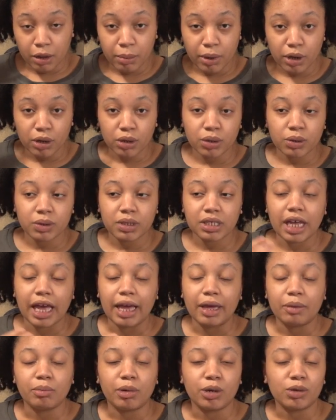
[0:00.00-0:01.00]
bows
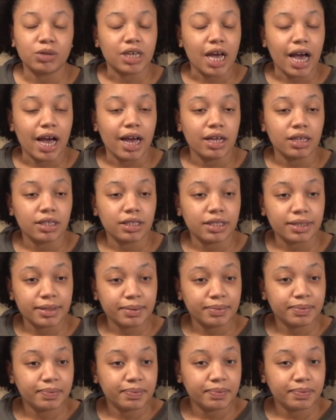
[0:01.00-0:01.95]
and bow ties.